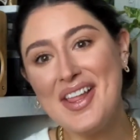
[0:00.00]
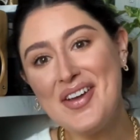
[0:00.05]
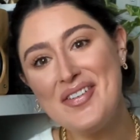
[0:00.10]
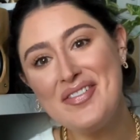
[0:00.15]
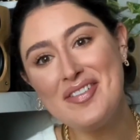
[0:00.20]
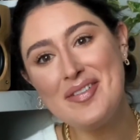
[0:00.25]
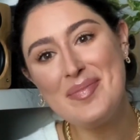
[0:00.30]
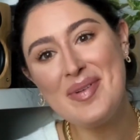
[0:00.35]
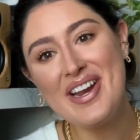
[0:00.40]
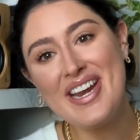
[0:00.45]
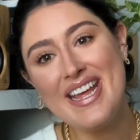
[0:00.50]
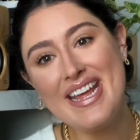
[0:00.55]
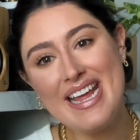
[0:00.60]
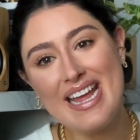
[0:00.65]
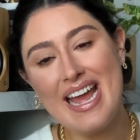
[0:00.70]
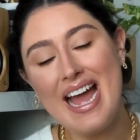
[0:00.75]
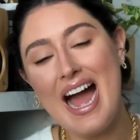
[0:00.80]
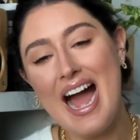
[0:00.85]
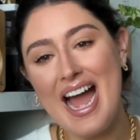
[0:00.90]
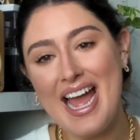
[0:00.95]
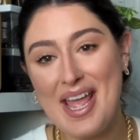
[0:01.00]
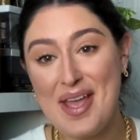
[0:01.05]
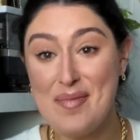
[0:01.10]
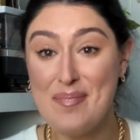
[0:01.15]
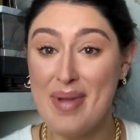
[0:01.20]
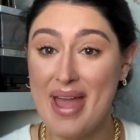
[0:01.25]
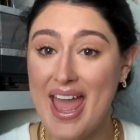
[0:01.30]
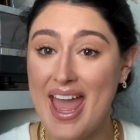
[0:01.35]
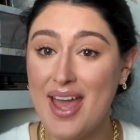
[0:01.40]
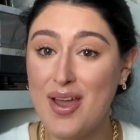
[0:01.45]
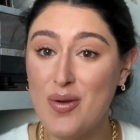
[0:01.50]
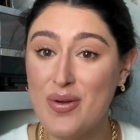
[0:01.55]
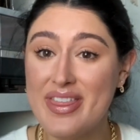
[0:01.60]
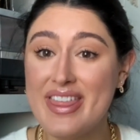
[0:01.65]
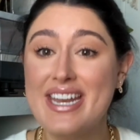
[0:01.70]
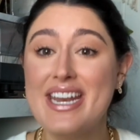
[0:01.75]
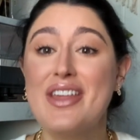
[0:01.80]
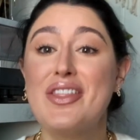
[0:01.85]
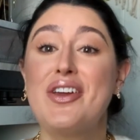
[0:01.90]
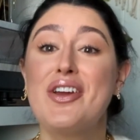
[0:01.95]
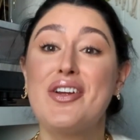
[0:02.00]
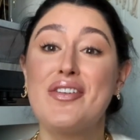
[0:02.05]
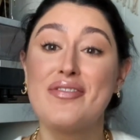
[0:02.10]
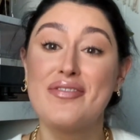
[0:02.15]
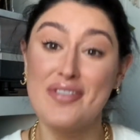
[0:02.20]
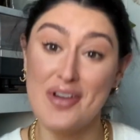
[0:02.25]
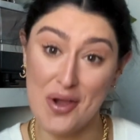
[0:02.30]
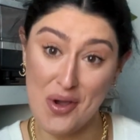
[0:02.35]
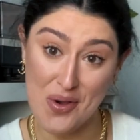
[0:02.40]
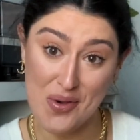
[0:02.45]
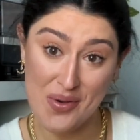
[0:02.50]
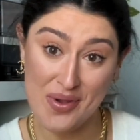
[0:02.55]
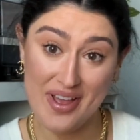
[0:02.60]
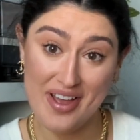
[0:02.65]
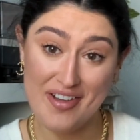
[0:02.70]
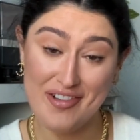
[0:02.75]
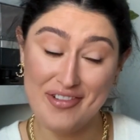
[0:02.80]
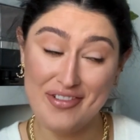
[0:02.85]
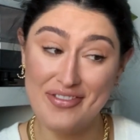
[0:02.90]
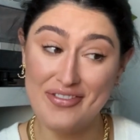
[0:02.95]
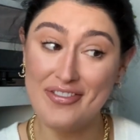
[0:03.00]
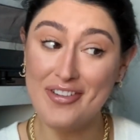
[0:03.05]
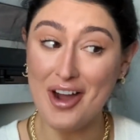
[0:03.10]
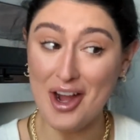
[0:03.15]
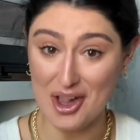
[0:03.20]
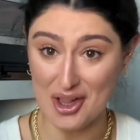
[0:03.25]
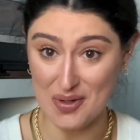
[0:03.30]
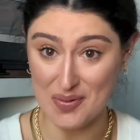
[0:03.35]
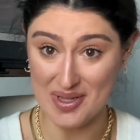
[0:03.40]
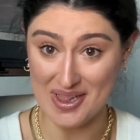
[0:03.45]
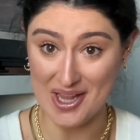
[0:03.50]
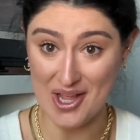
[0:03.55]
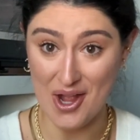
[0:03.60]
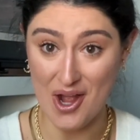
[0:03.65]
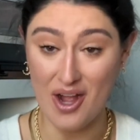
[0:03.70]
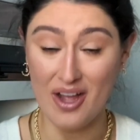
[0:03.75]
everybody, I am back with another Vogue follow along